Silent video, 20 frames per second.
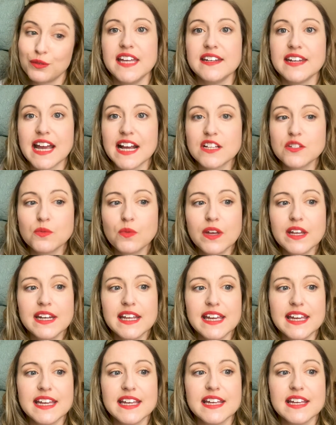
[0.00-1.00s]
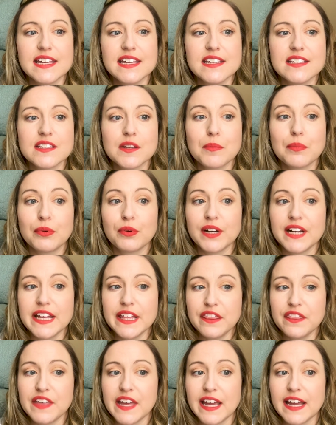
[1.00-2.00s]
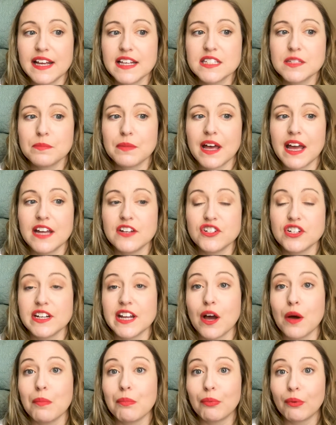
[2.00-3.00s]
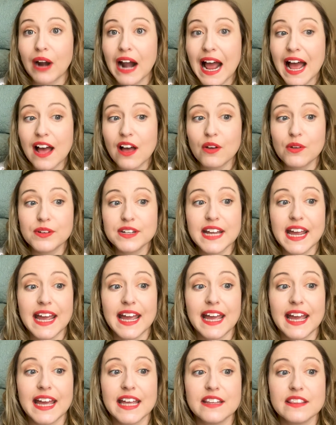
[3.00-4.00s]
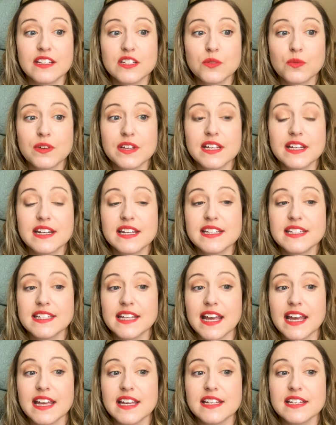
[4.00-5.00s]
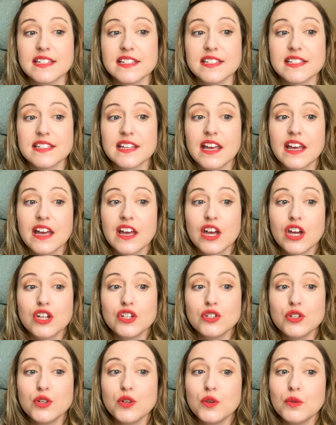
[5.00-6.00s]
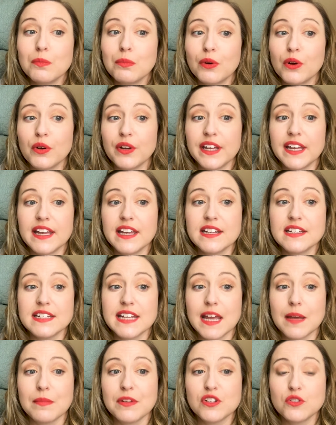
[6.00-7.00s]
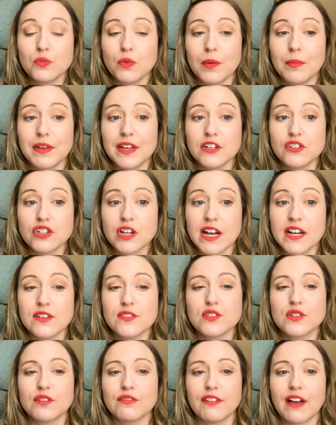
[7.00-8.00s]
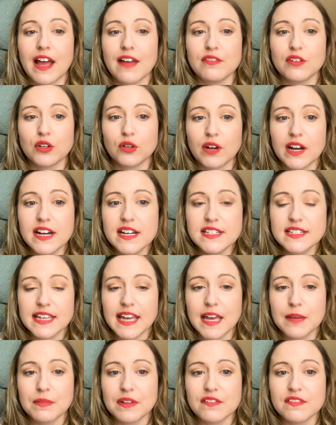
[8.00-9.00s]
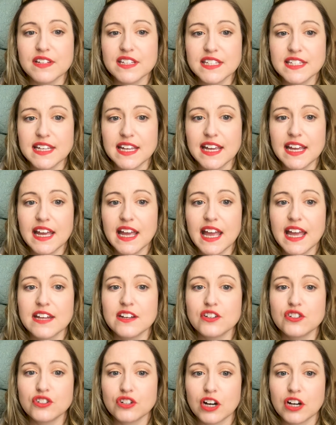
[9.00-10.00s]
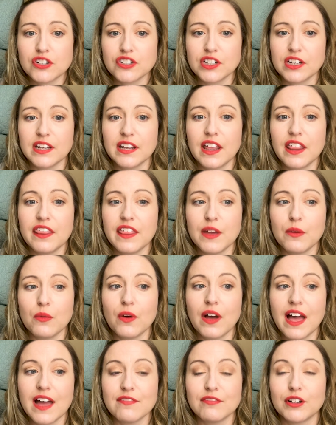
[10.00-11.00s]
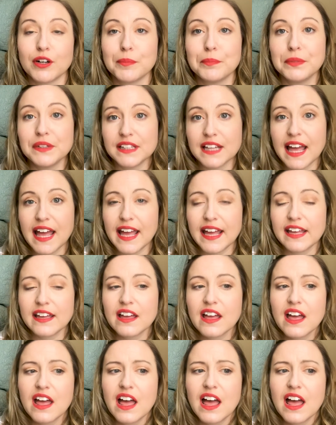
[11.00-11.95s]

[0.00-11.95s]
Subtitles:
The next one is Pretty Things by Janelle Brown, and this one says, 2 brilliant, damaged women try to survive the greatest game of deceit and destruction they will ever play.